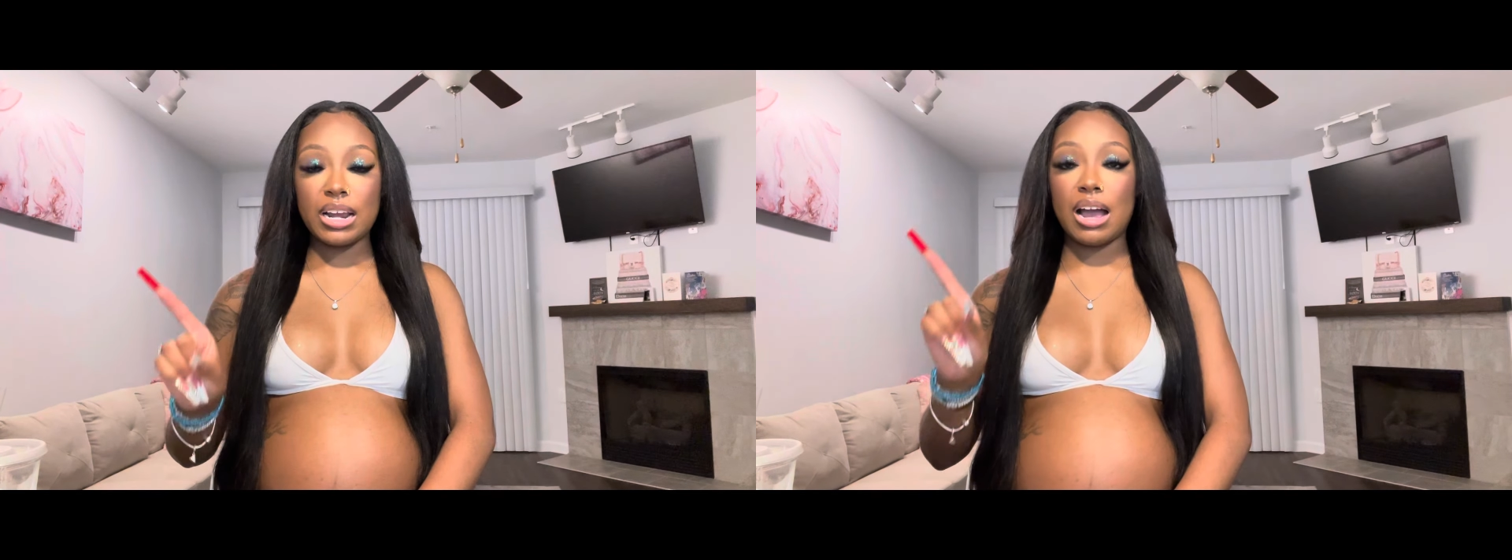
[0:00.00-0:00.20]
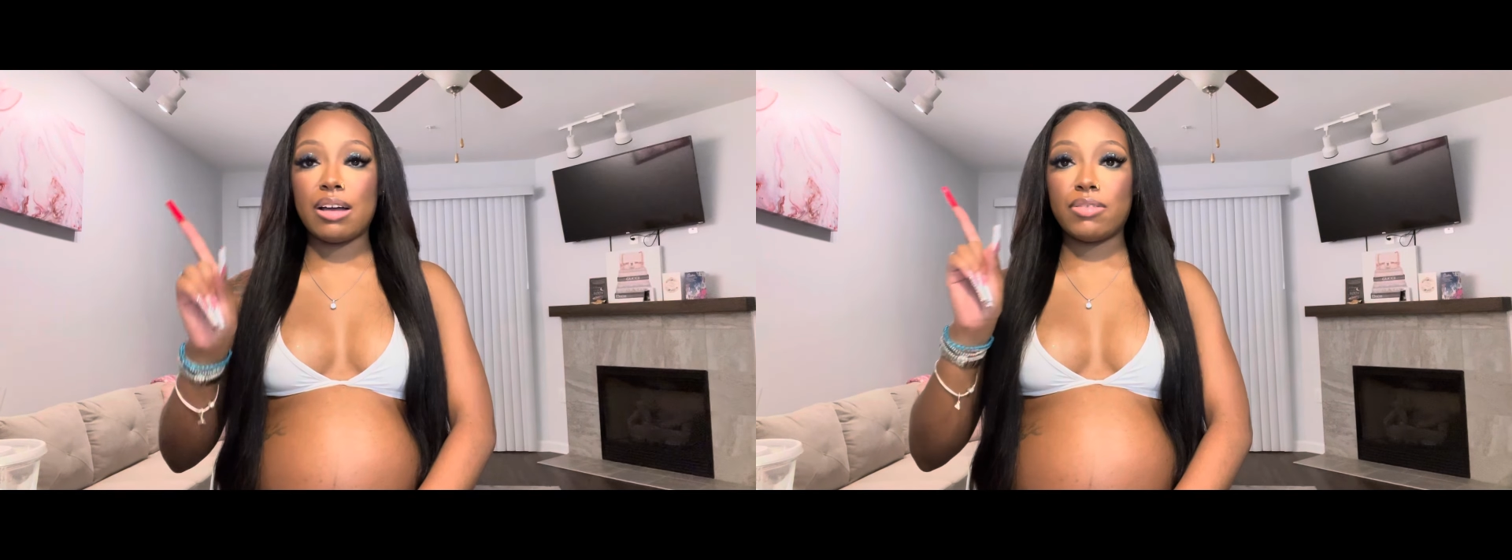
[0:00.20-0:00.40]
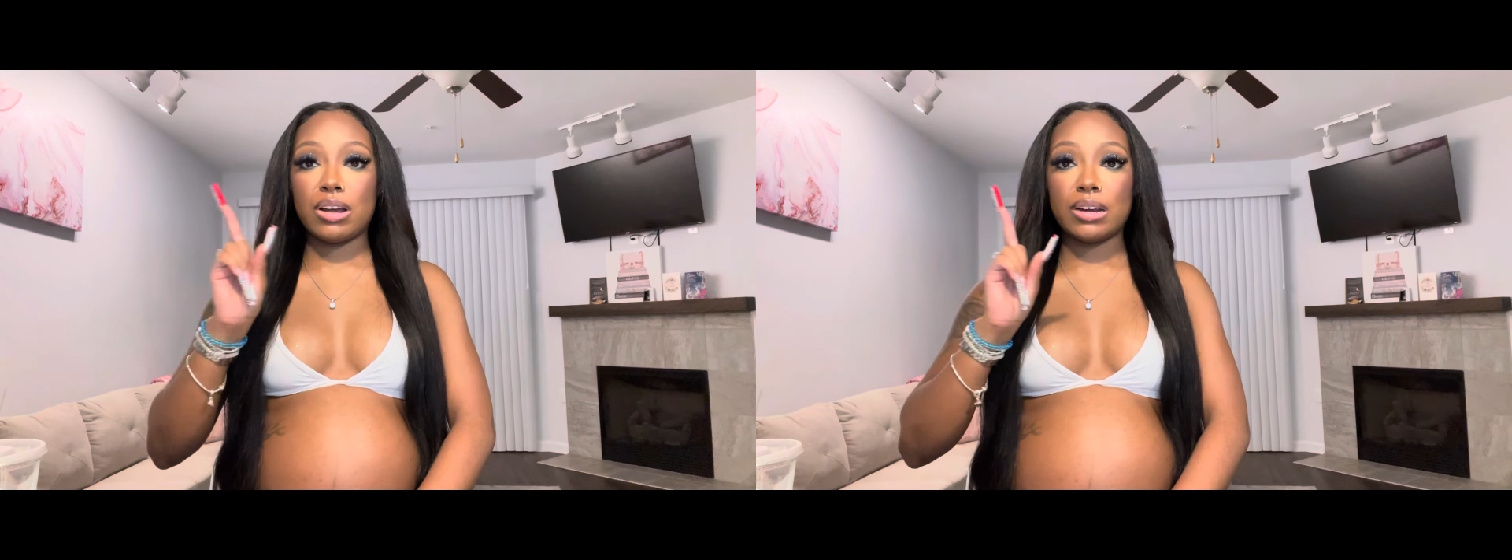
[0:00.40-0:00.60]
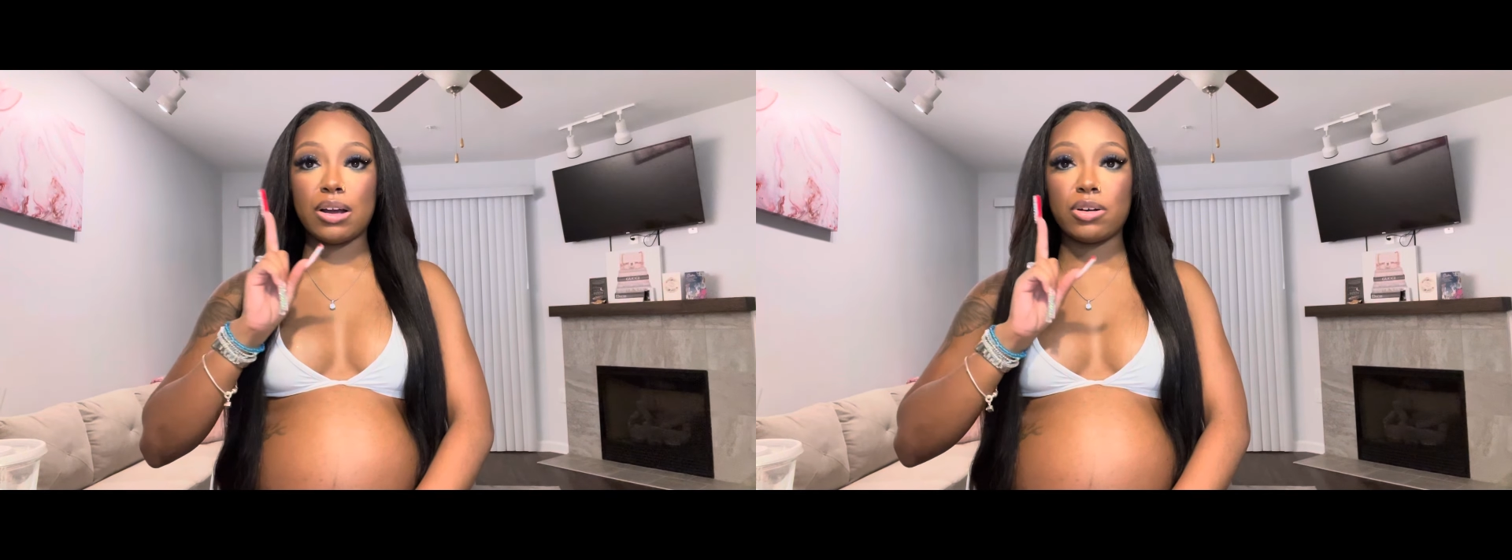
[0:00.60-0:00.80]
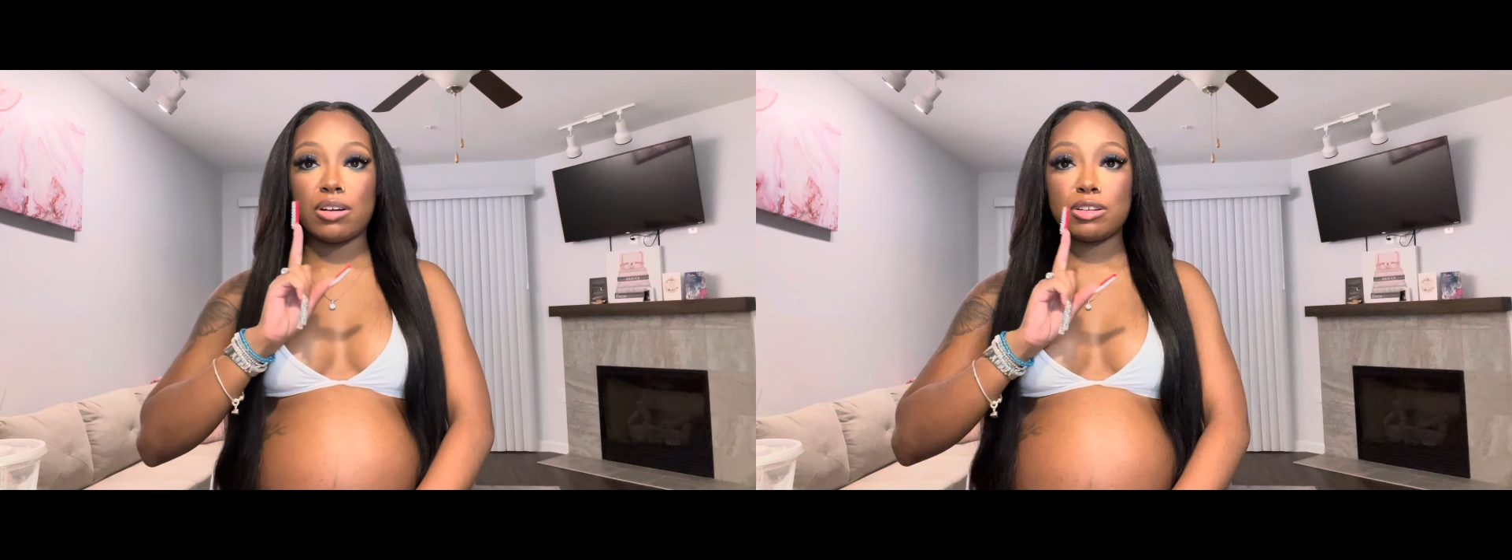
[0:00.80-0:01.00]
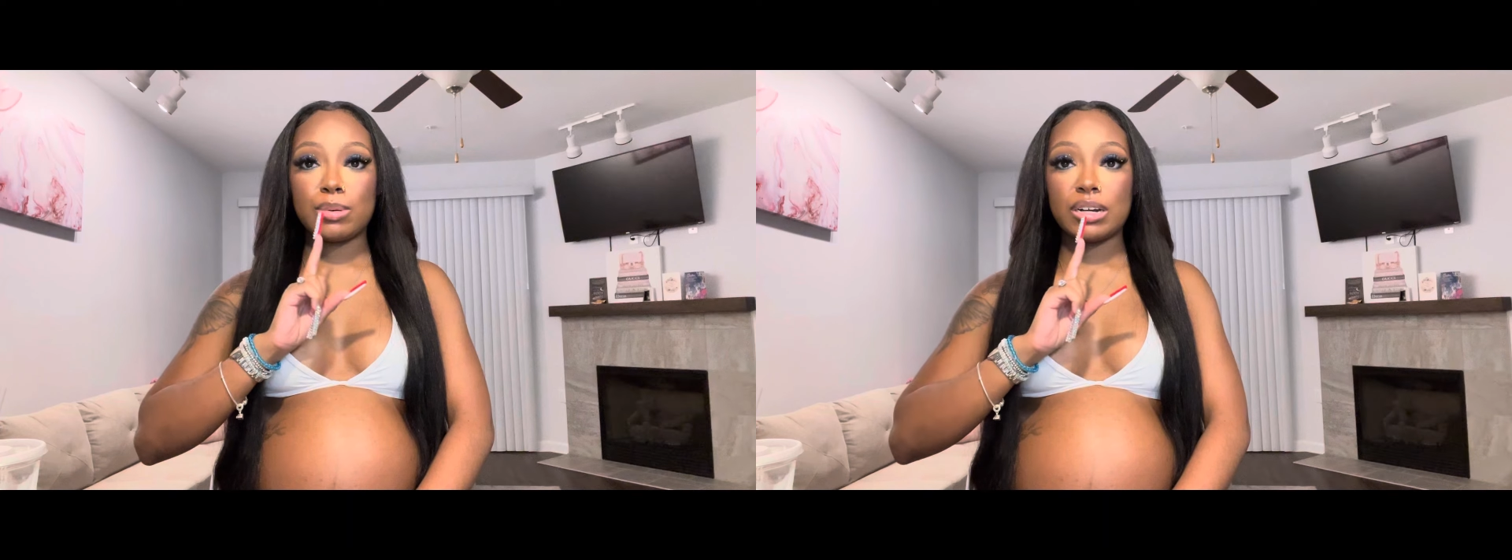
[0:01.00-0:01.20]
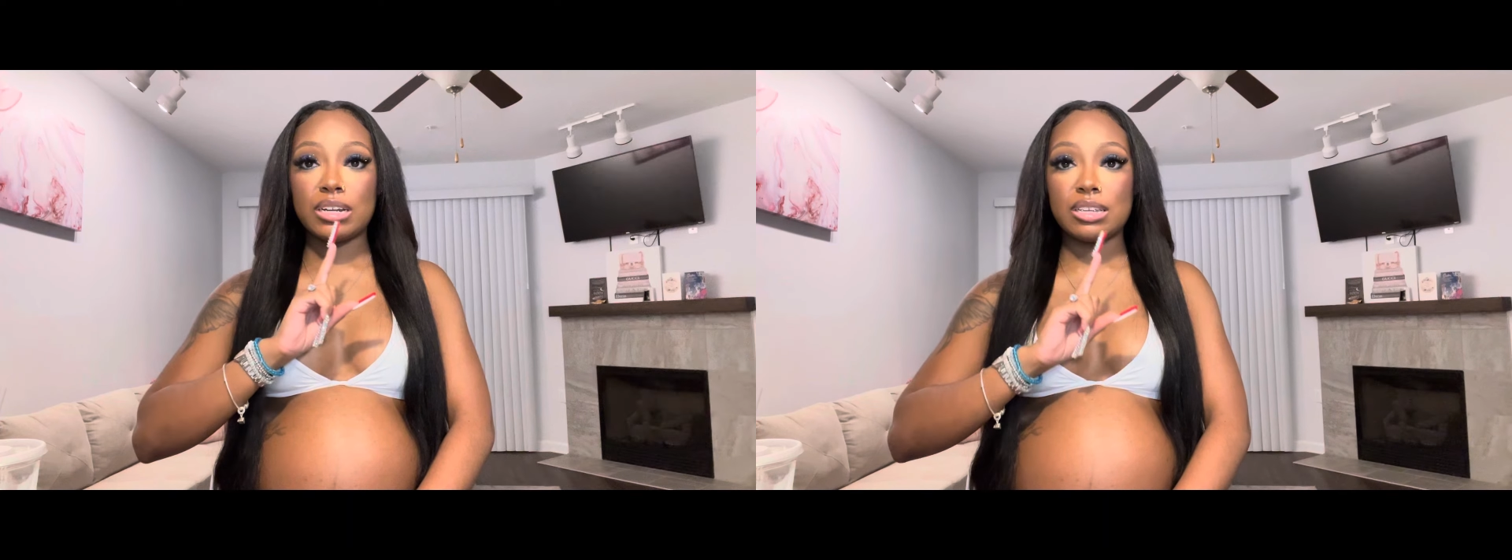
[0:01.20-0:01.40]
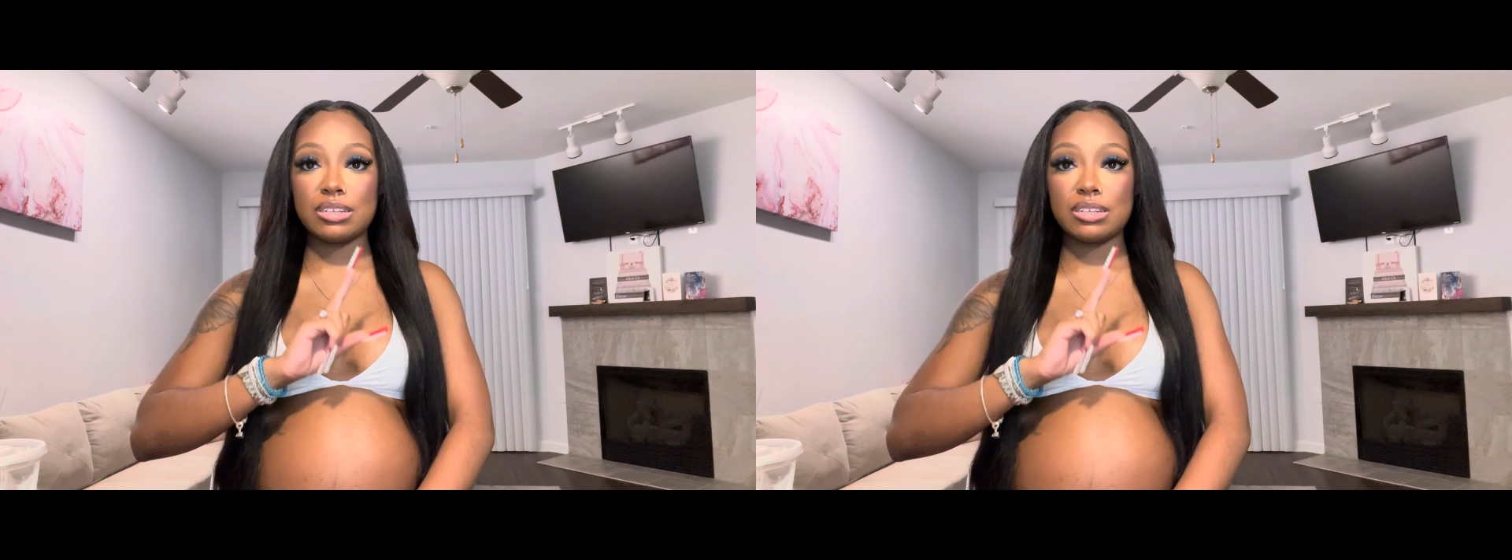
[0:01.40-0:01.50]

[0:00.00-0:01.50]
I found out I was pregnant the